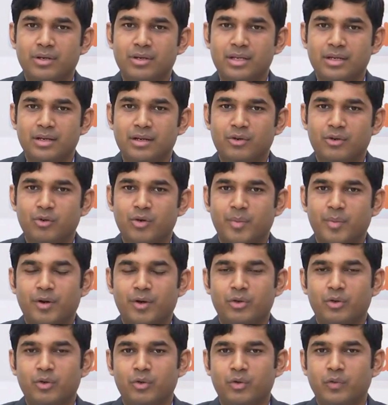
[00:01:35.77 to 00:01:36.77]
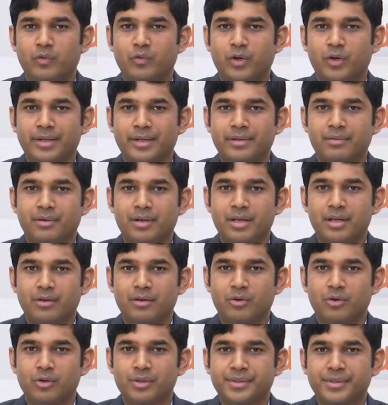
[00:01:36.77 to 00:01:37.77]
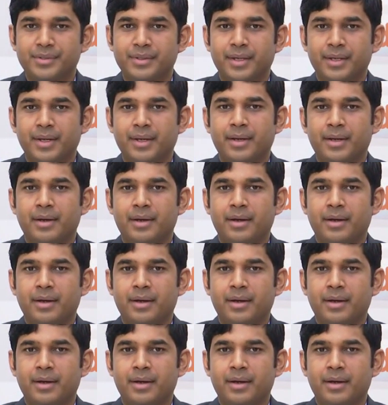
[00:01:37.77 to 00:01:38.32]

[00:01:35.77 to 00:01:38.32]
on year to about 243 crores,